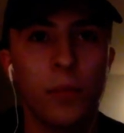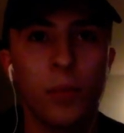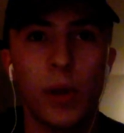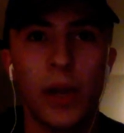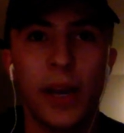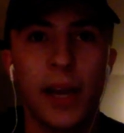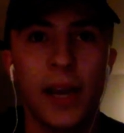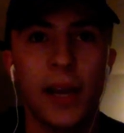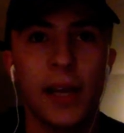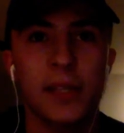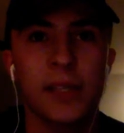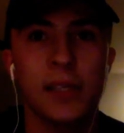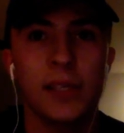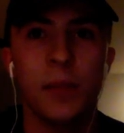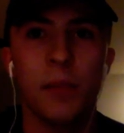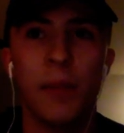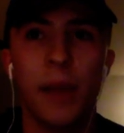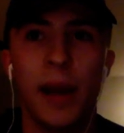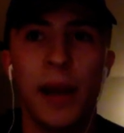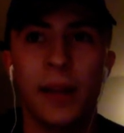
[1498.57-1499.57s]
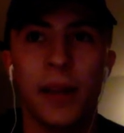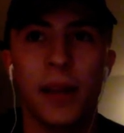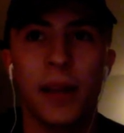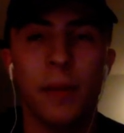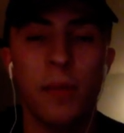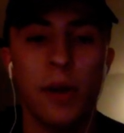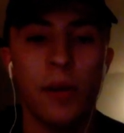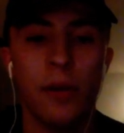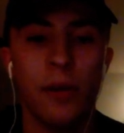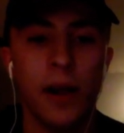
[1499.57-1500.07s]
Played against Limbetten
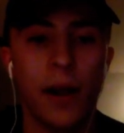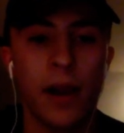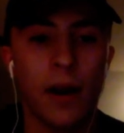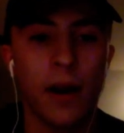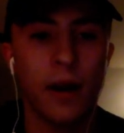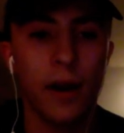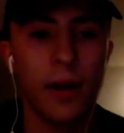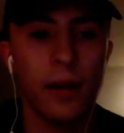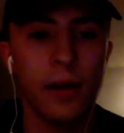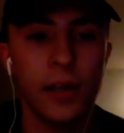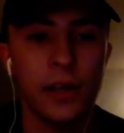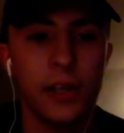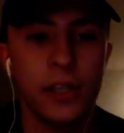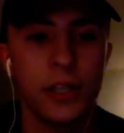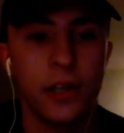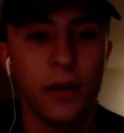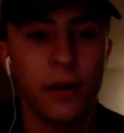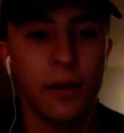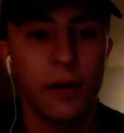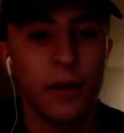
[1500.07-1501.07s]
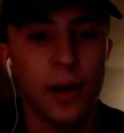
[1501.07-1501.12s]
Community College.